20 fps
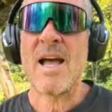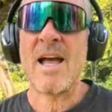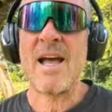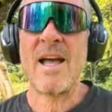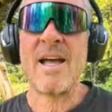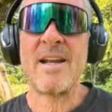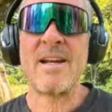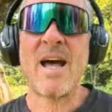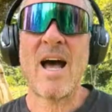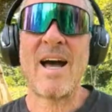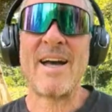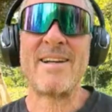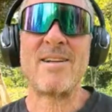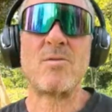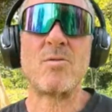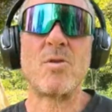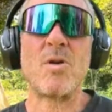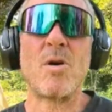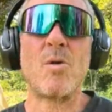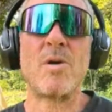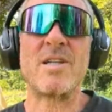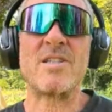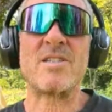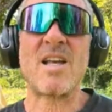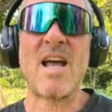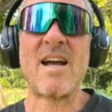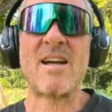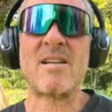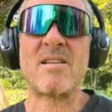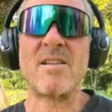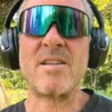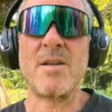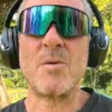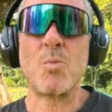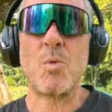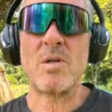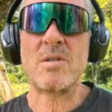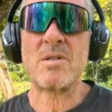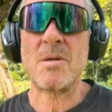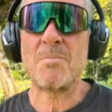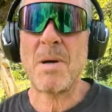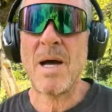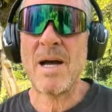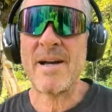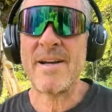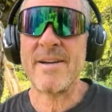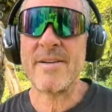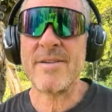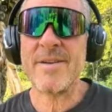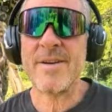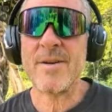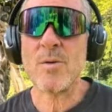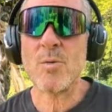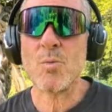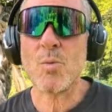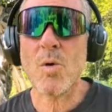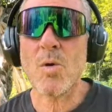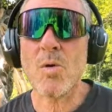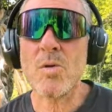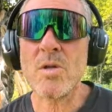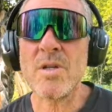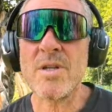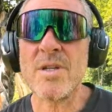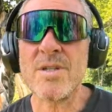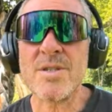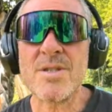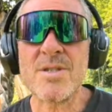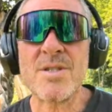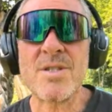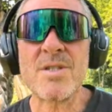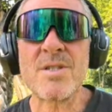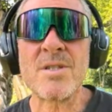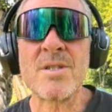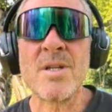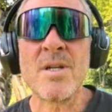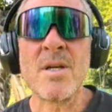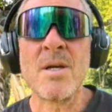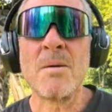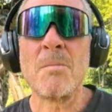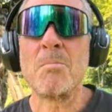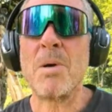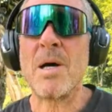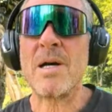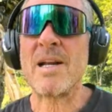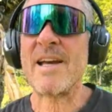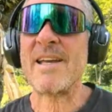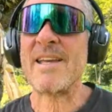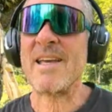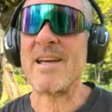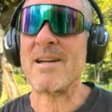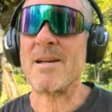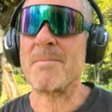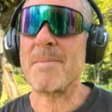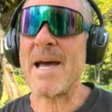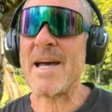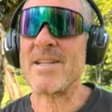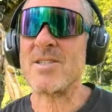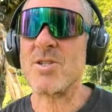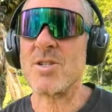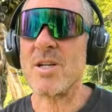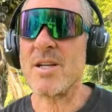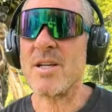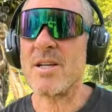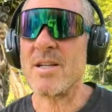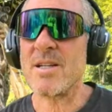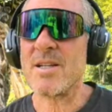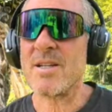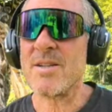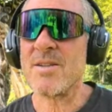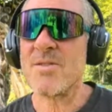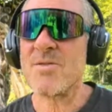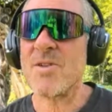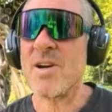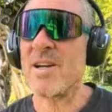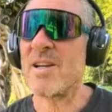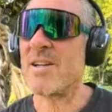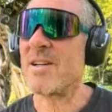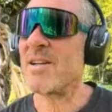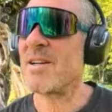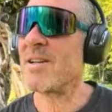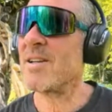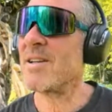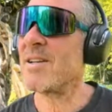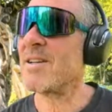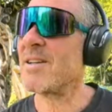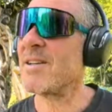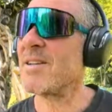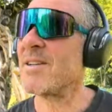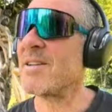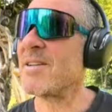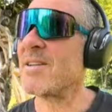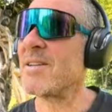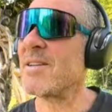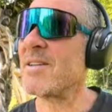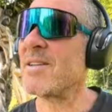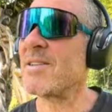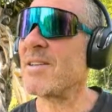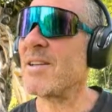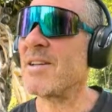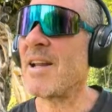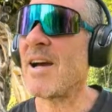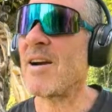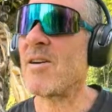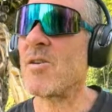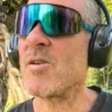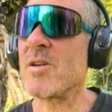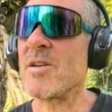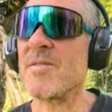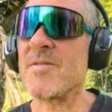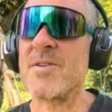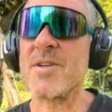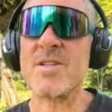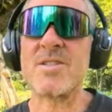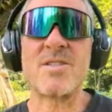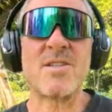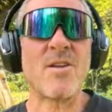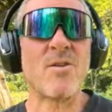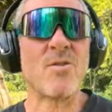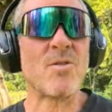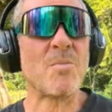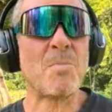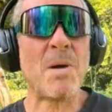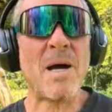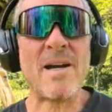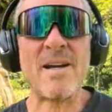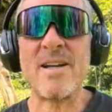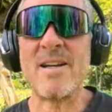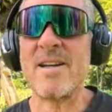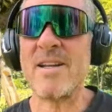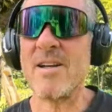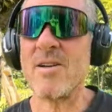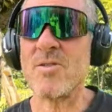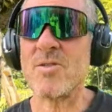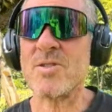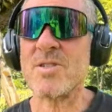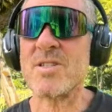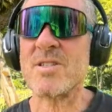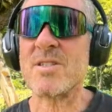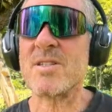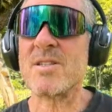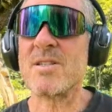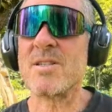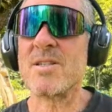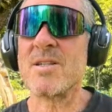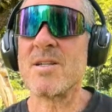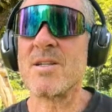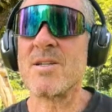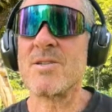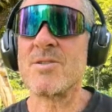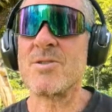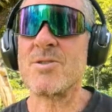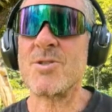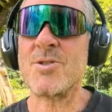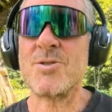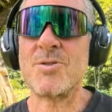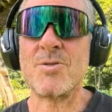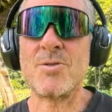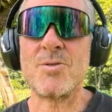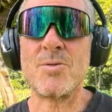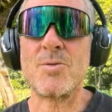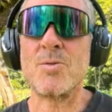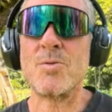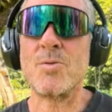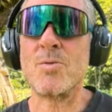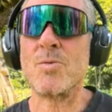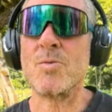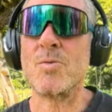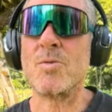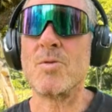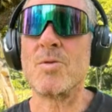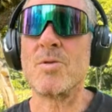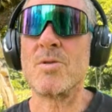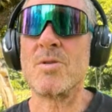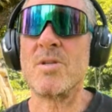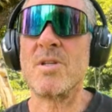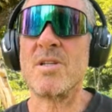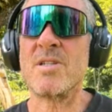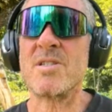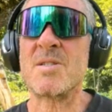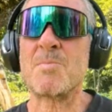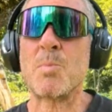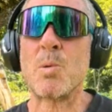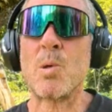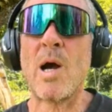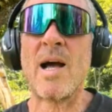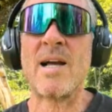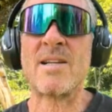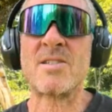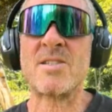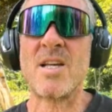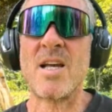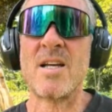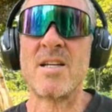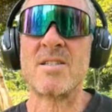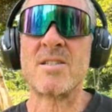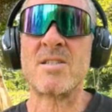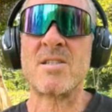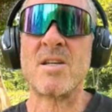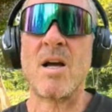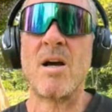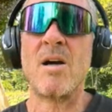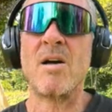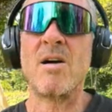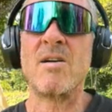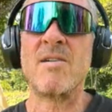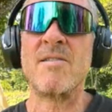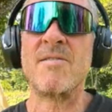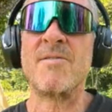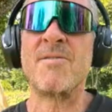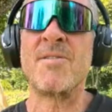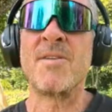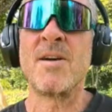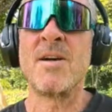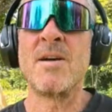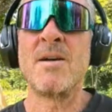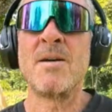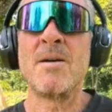And I don't know exactly what the pioneer role is, but I can imagine it, right? The narrative is they're the pioneers to this process of